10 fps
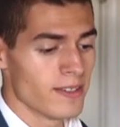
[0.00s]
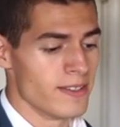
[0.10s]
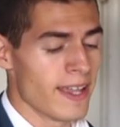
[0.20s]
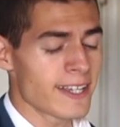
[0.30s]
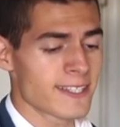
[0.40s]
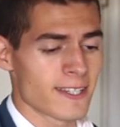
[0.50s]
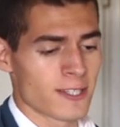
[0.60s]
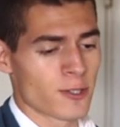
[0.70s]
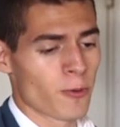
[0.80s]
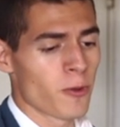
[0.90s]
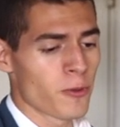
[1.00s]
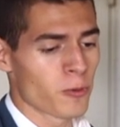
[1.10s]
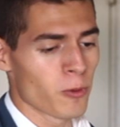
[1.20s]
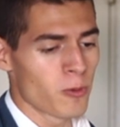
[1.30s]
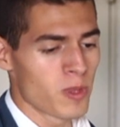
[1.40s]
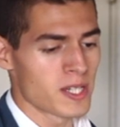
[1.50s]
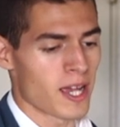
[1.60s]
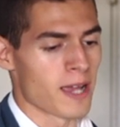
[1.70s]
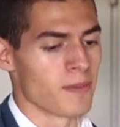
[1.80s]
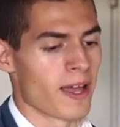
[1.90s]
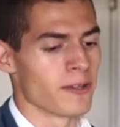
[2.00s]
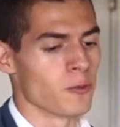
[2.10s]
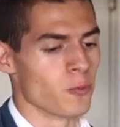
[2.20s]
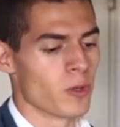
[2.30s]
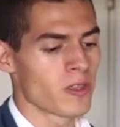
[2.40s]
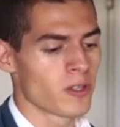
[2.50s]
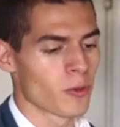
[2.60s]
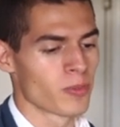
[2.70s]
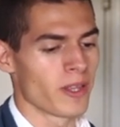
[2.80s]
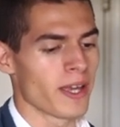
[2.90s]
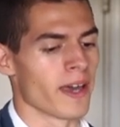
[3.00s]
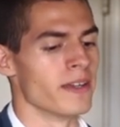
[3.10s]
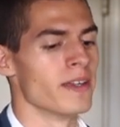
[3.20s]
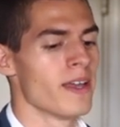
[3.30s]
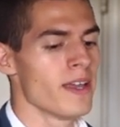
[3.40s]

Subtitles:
Next, scroll through the timeline with your playhead